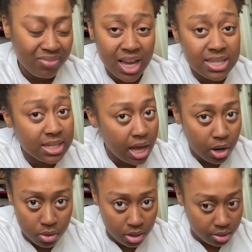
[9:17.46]
it's a lot
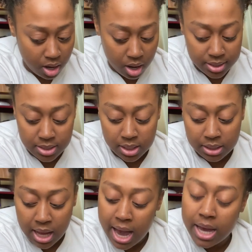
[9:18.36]
going on, y'all. It's a
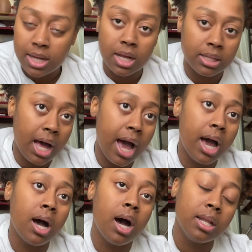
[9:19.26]
lot
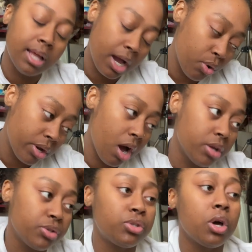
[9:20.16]
going
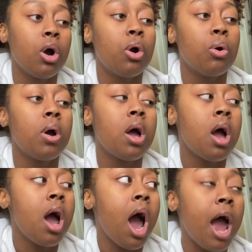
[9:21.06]
on. So
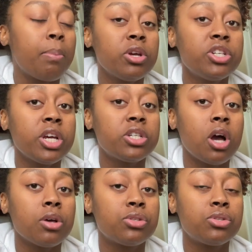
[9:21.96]
I appreciate
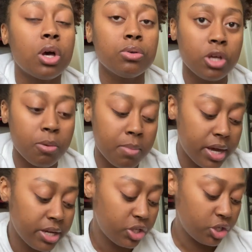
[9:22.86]
y'all so
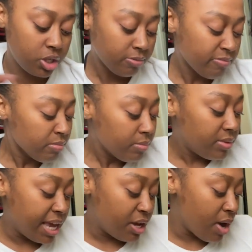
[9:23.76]
much.
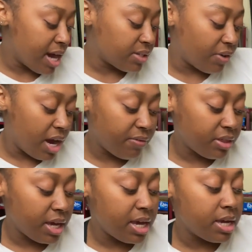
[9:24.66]
Thank you guys for
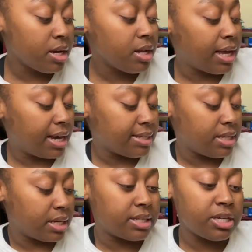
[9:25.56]
everything. Like I
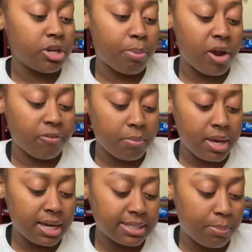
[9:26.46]
said, continue to pray for
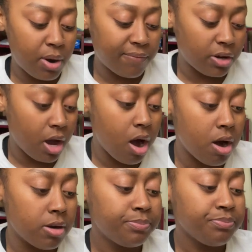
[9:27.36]
me because I pray for y'all.